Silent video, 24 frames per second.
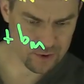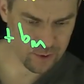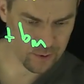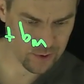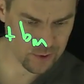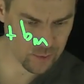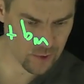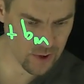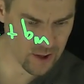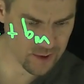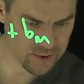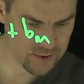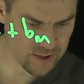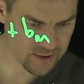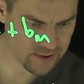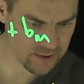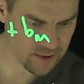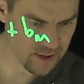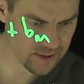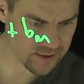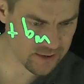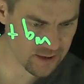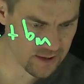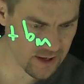over 2 as well. So that's
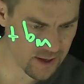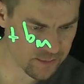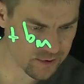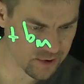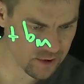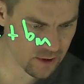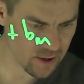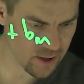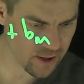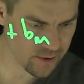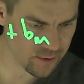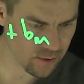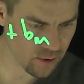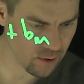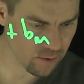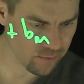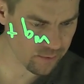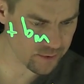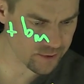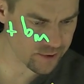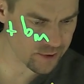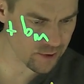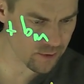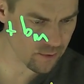less than epsilon
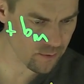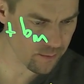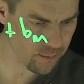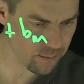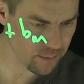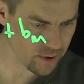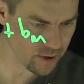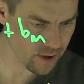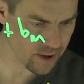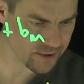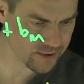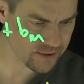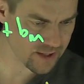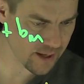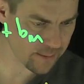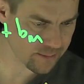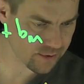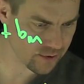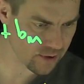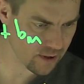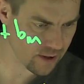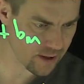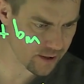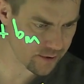over 2 plus
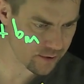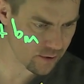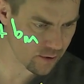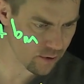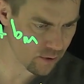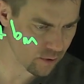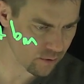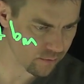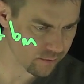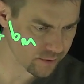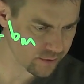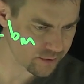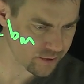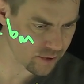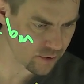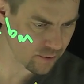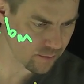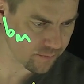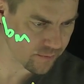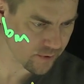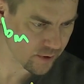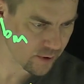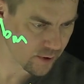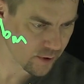epsilon over
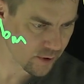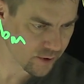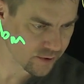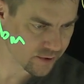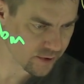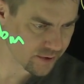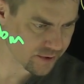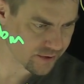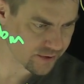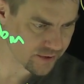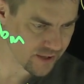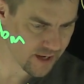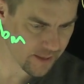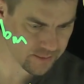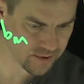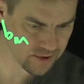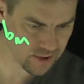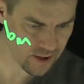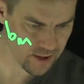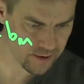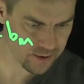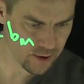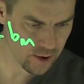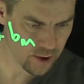2. So this is
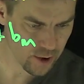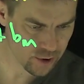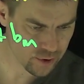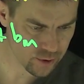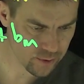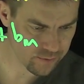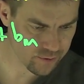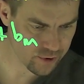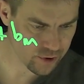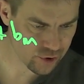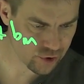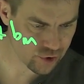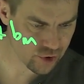epsilon. So we've